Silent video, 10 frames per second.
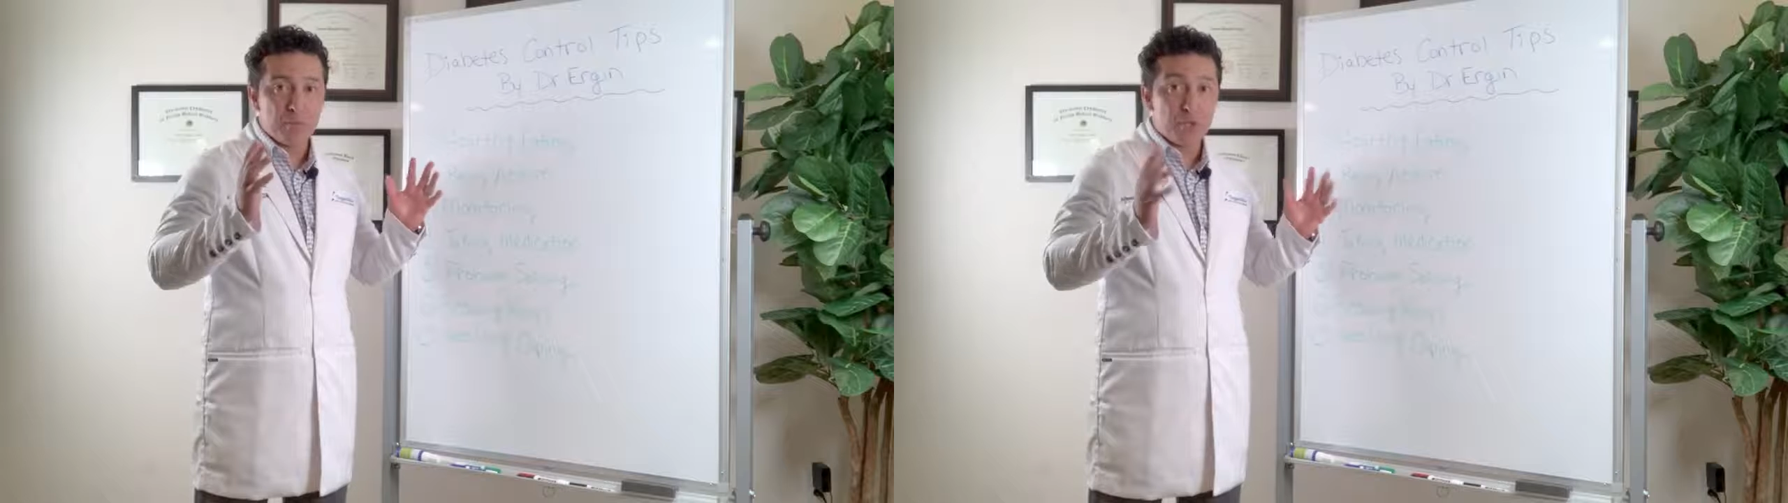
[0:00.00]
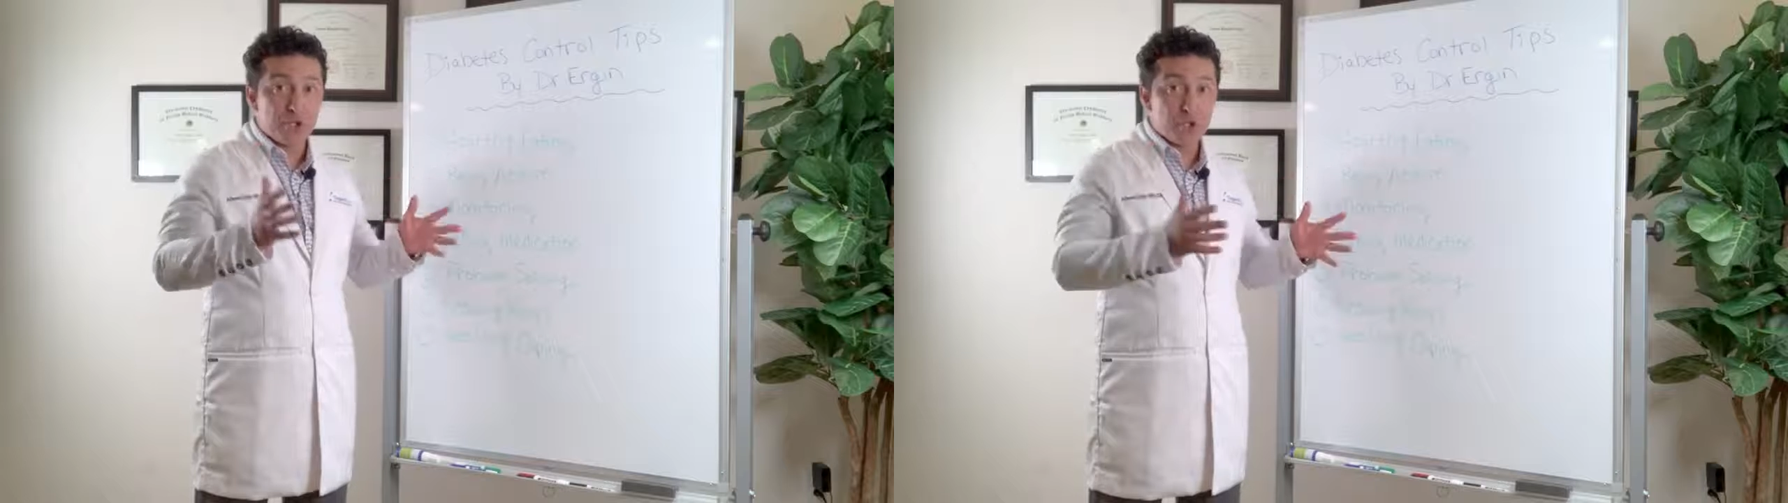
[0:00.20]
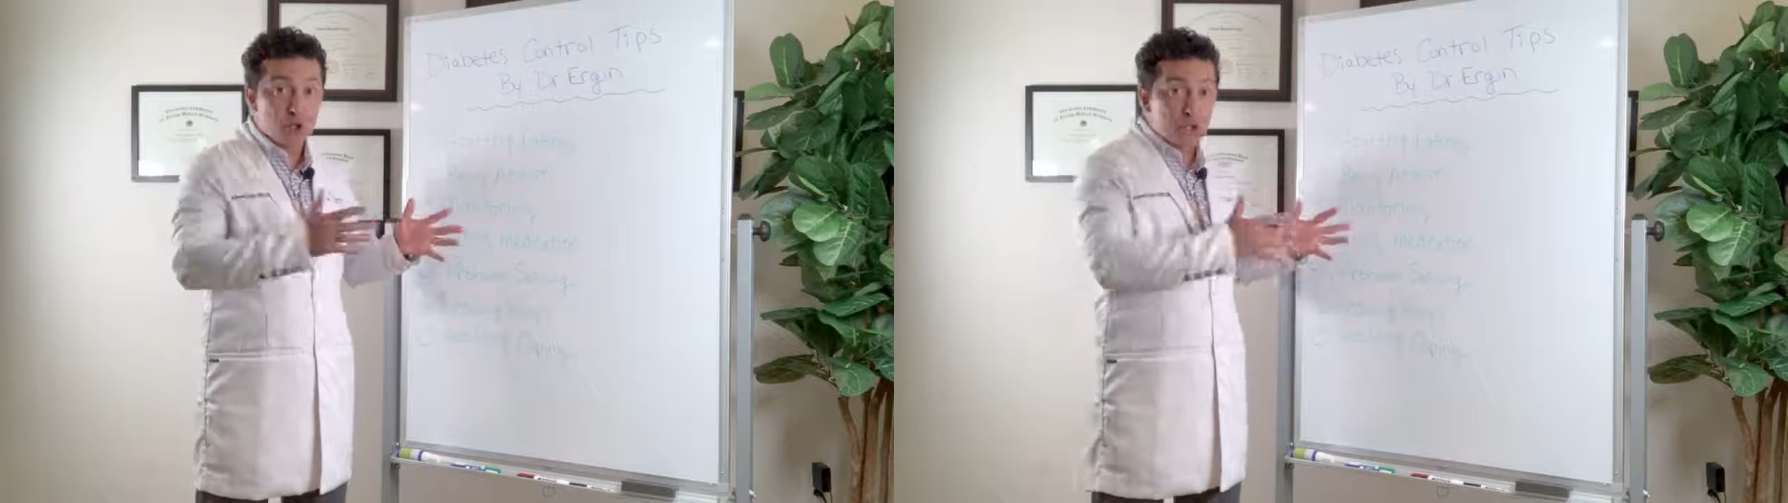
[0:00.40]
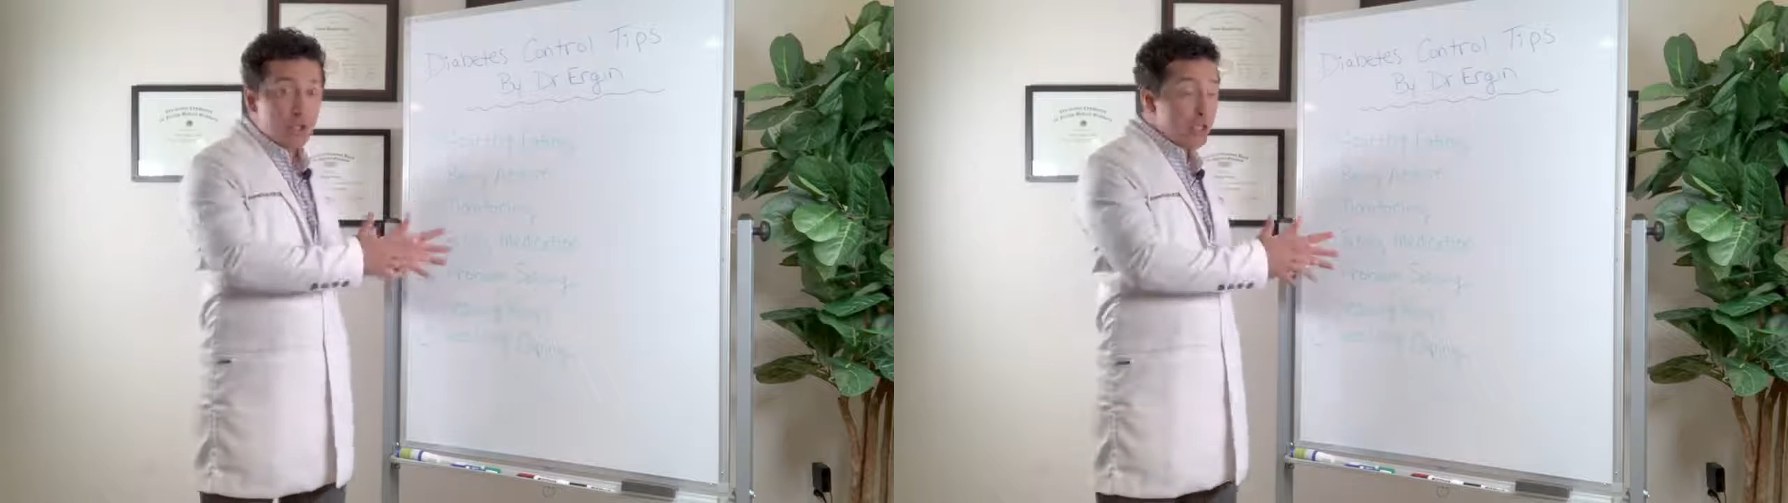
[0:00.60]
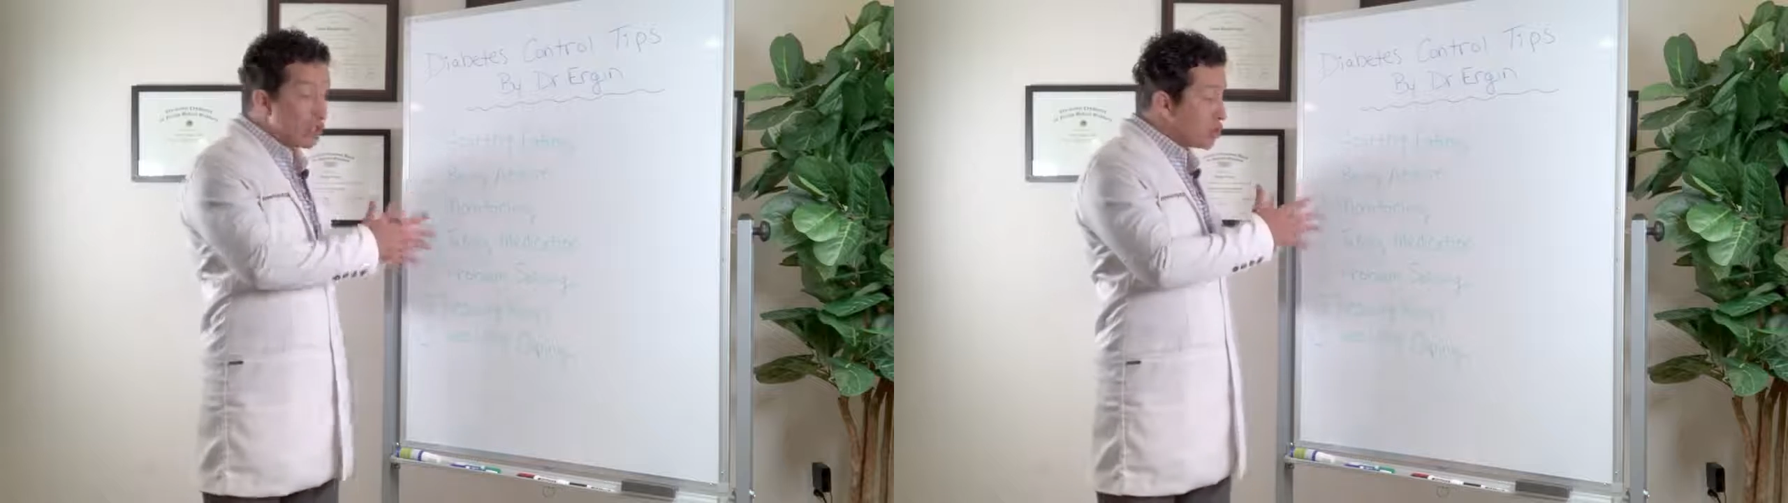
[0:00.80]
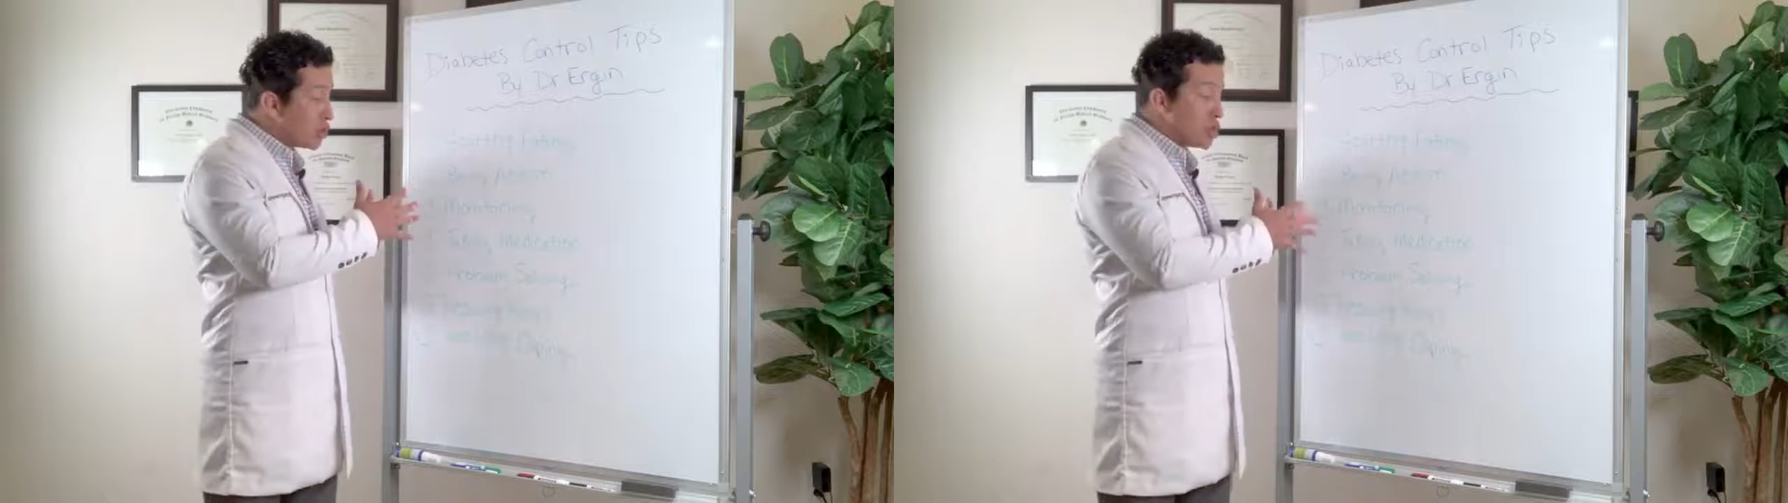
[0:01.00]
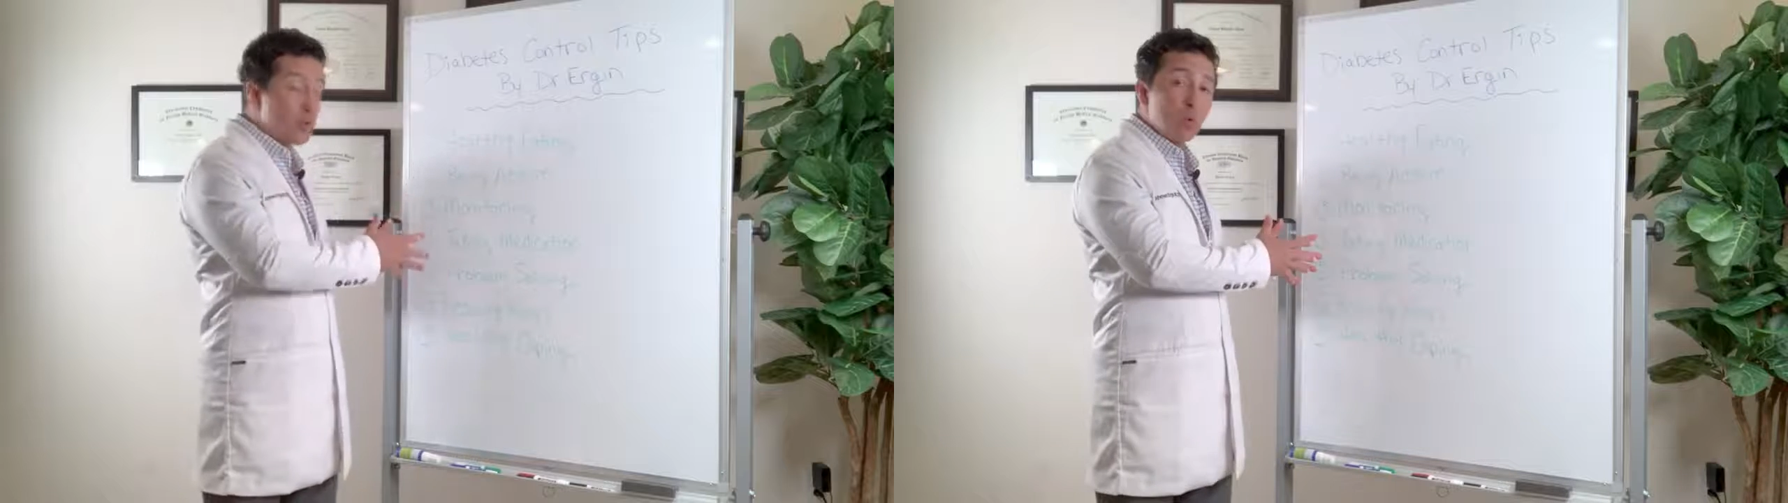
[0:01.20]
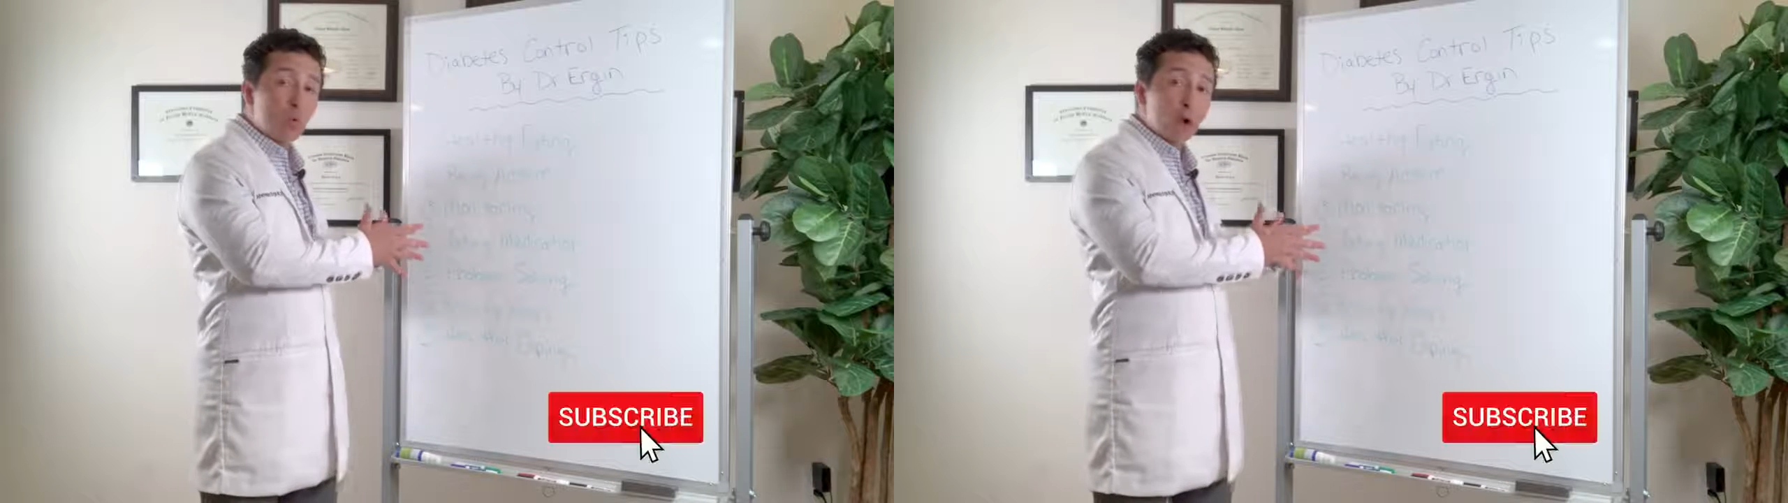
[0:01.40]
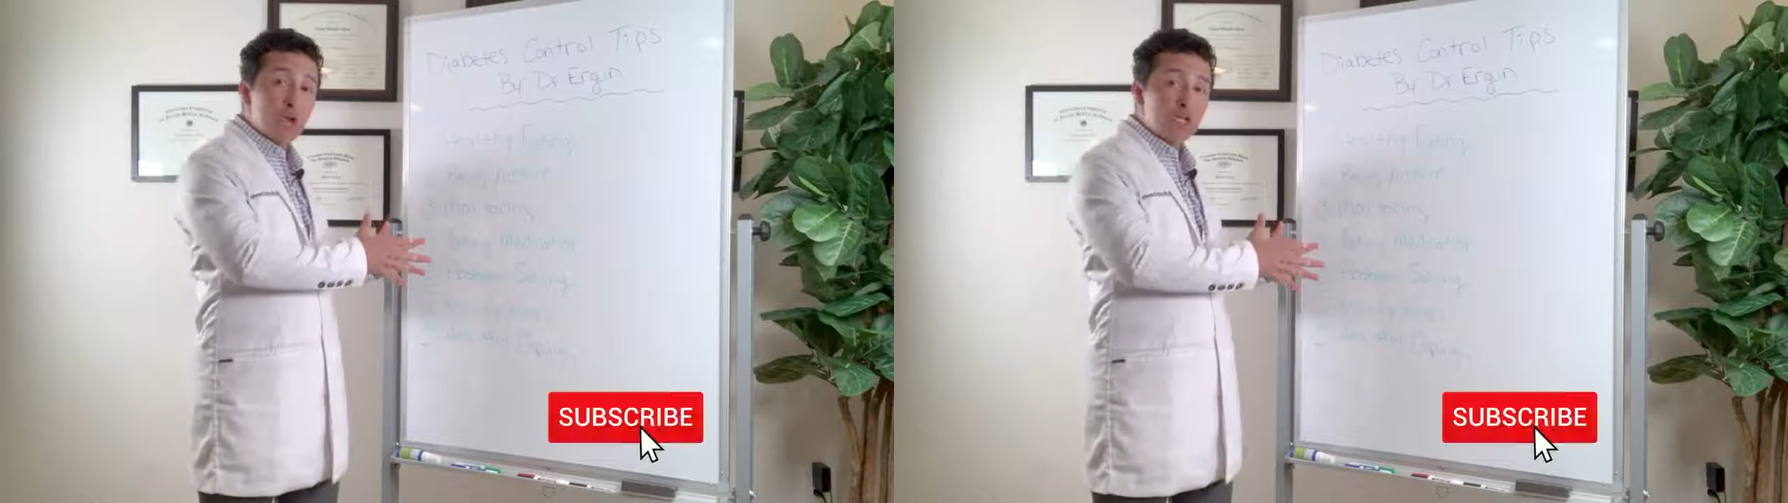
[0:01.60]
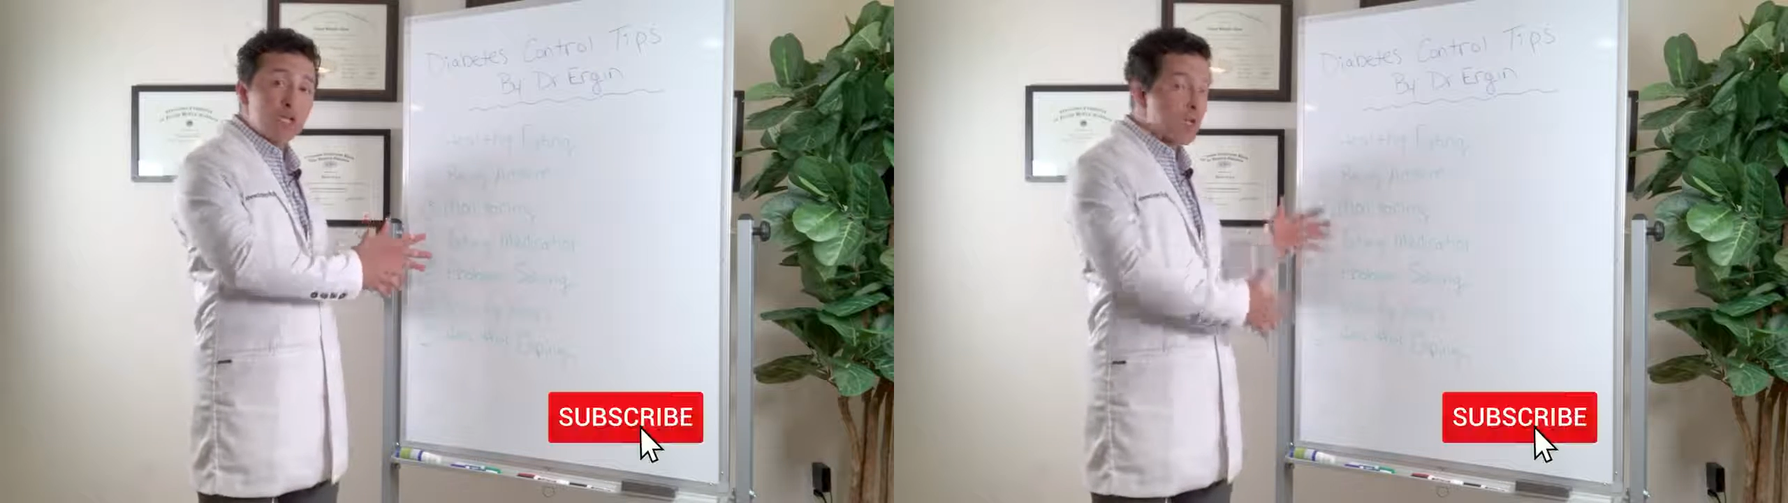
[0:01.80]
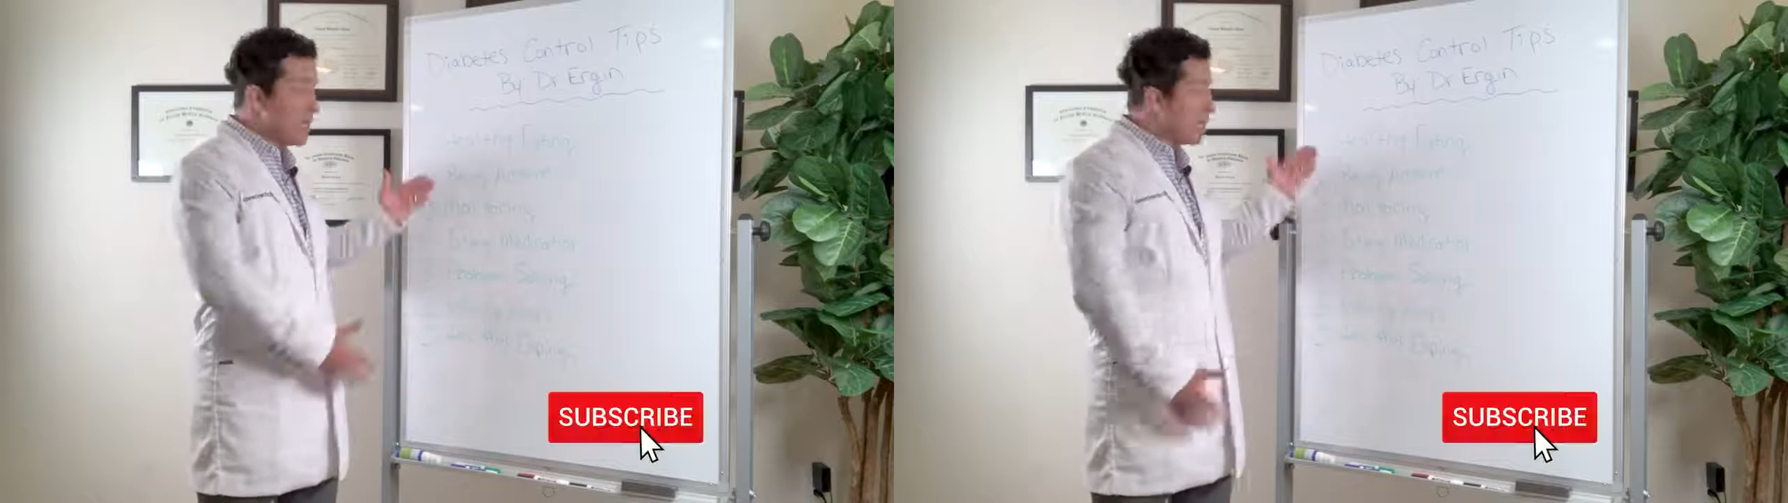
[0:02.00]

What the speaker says: make sure you continue to watch